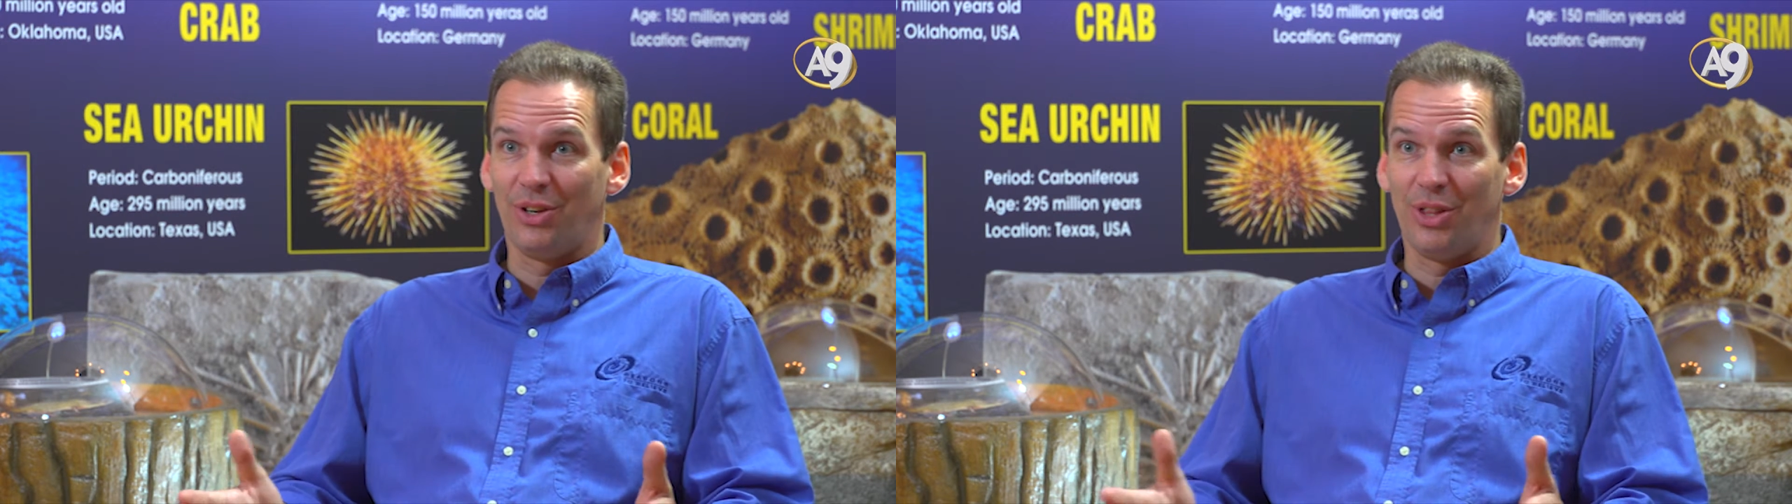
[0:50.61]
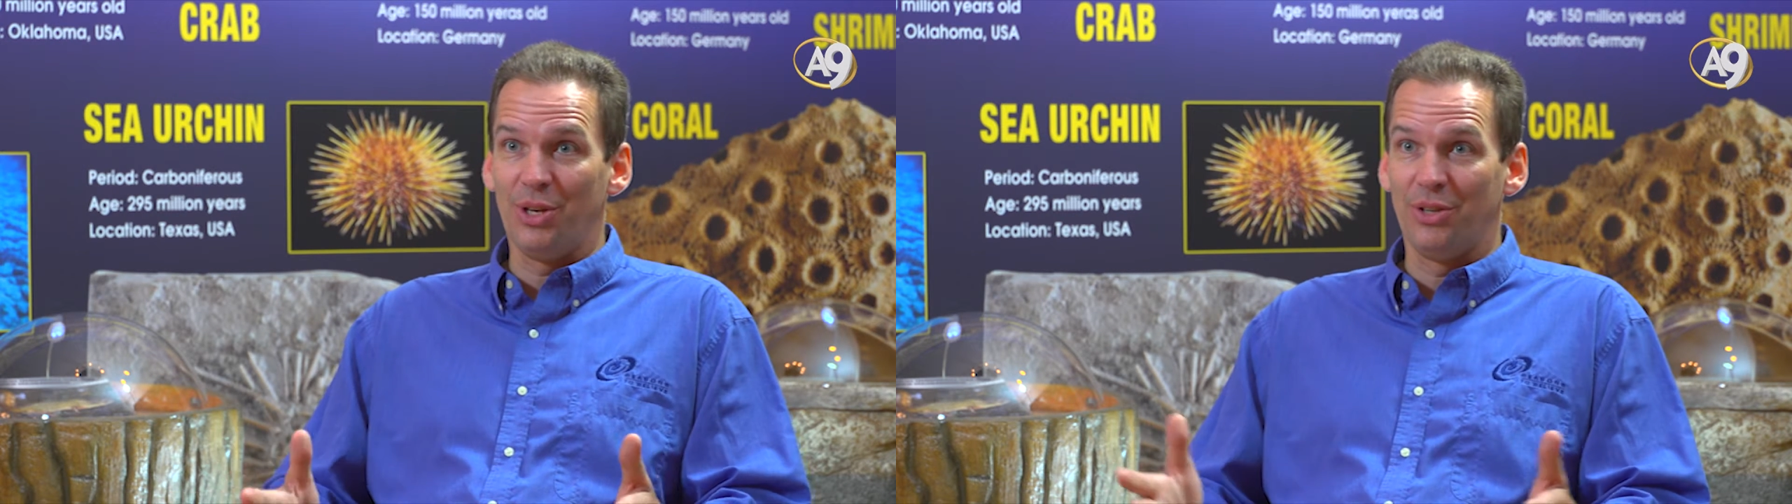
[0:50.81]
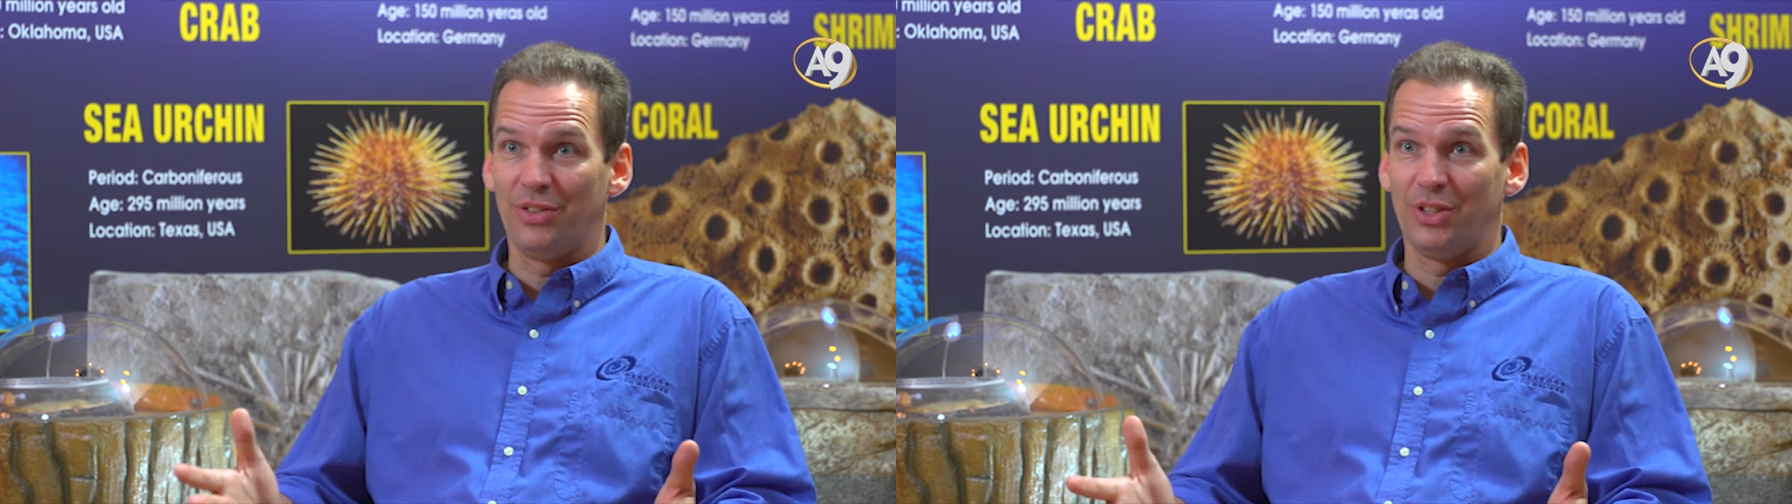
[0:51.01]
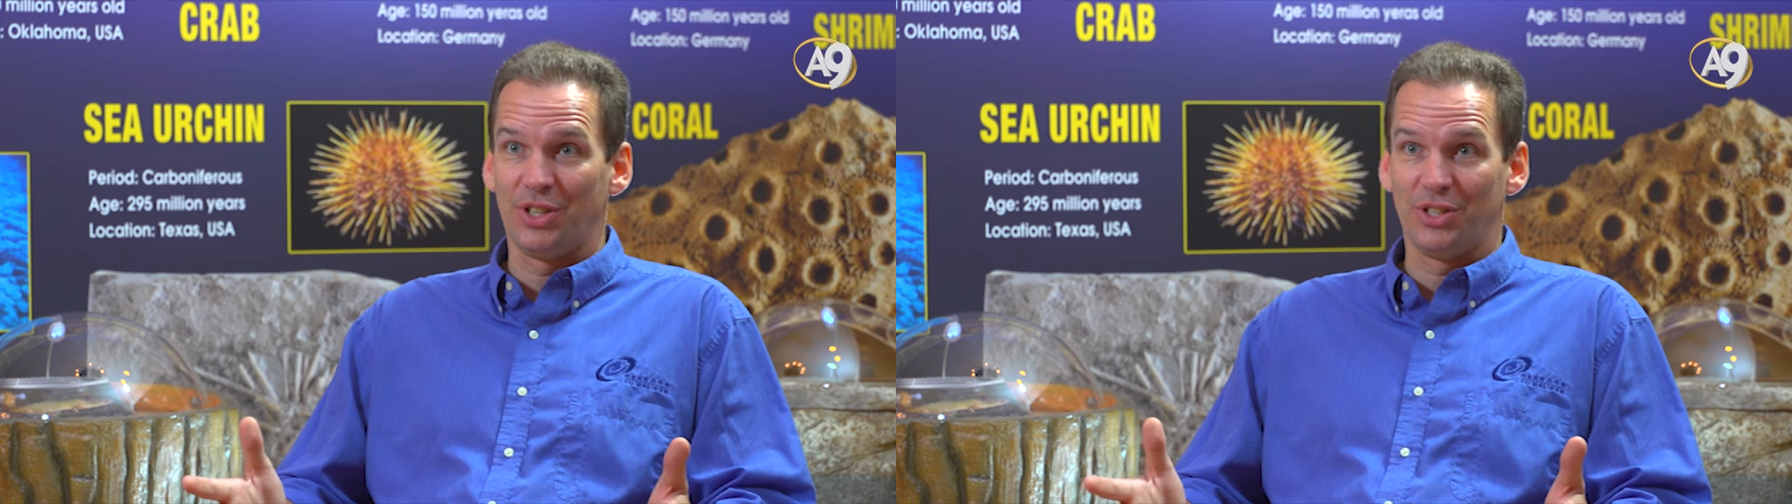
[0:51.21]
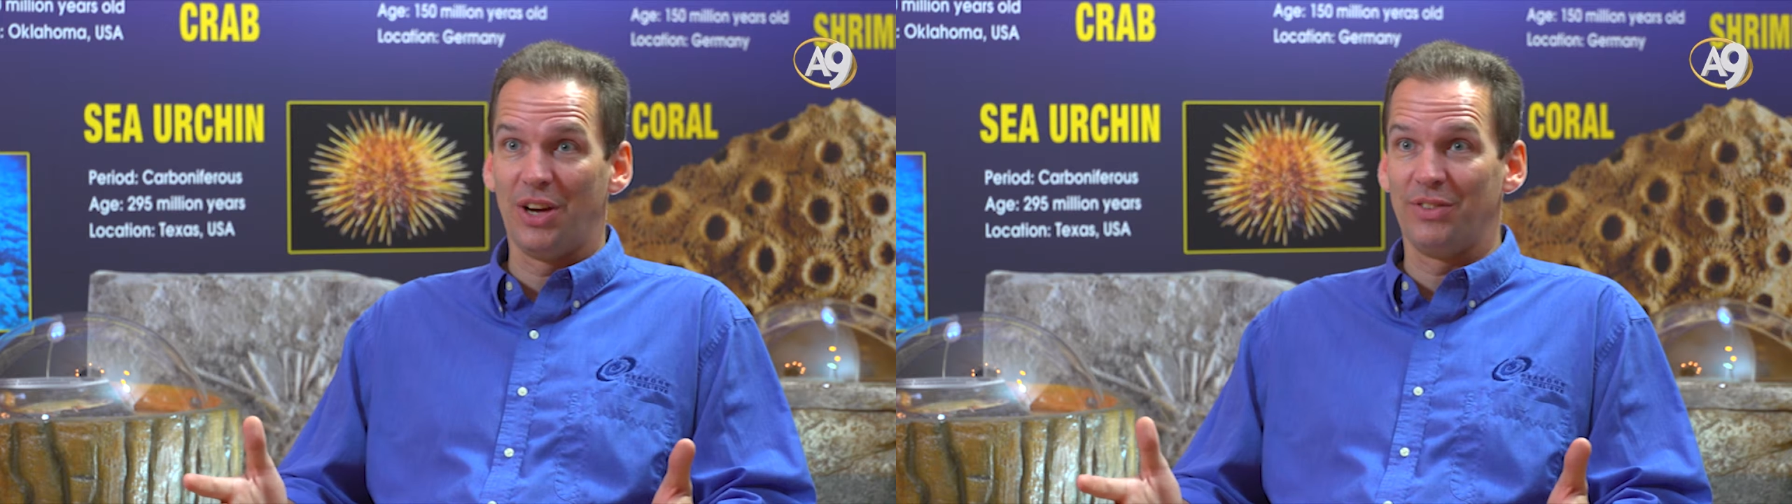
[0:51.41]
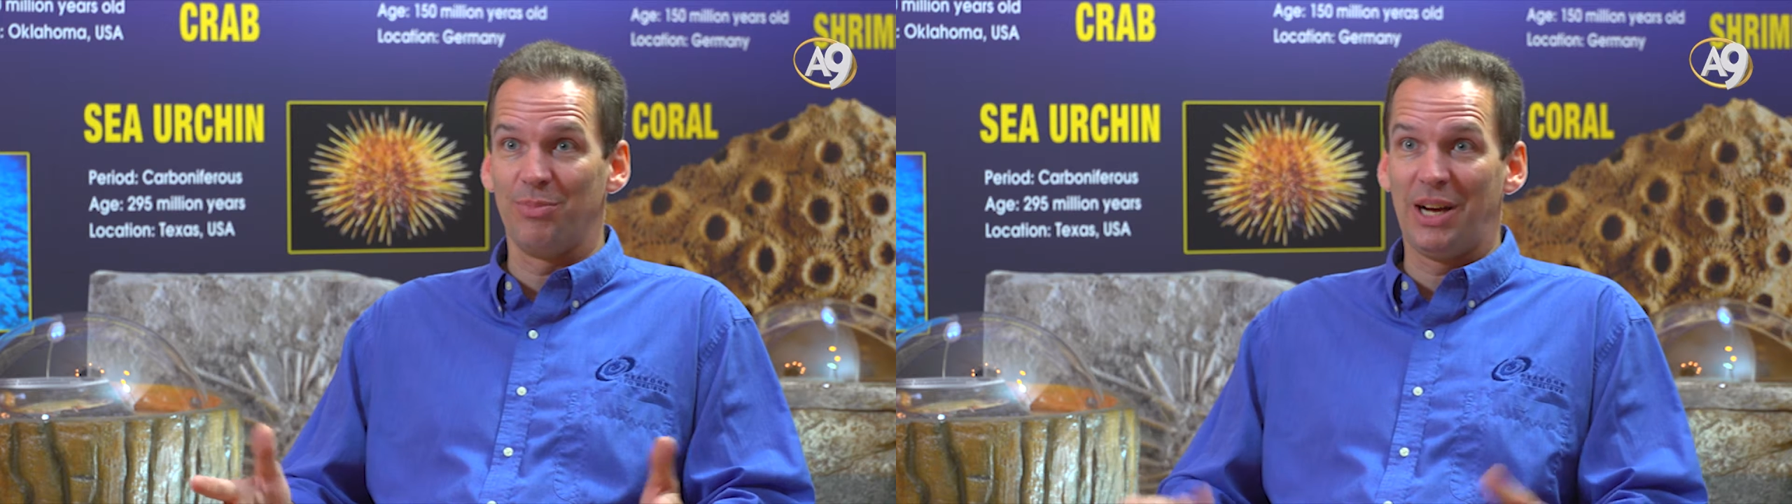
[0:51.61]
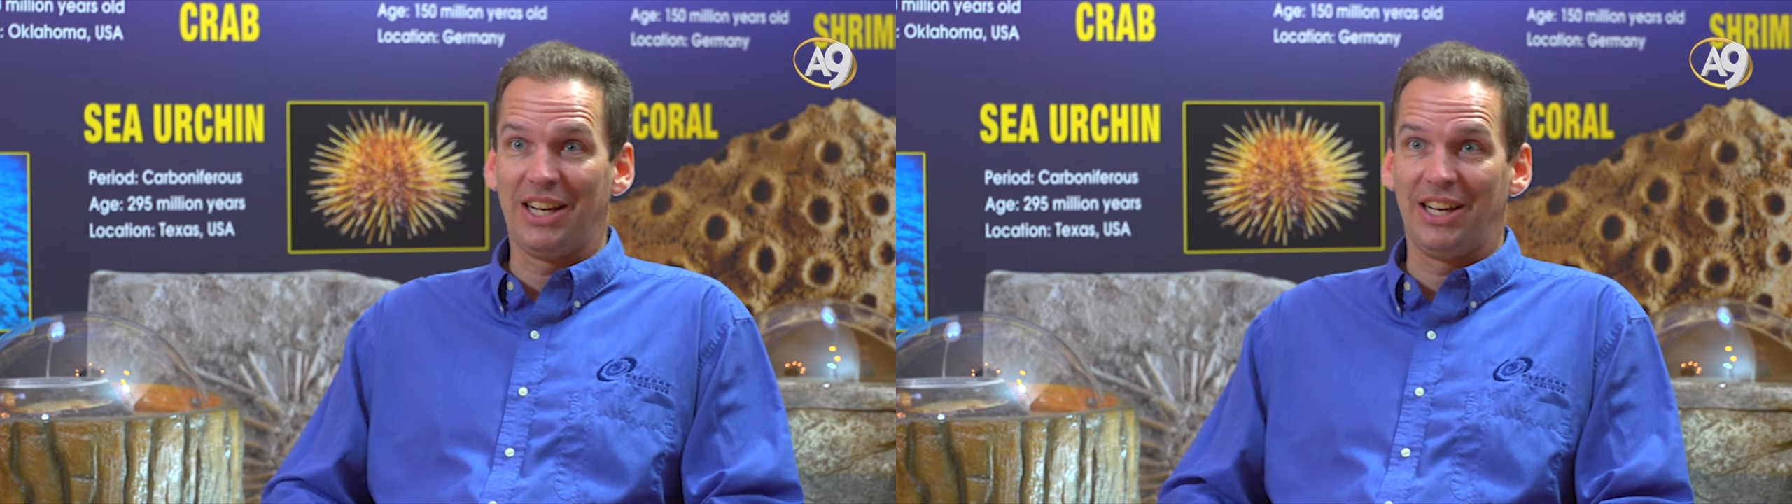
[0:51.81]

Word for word: or the universe is governed by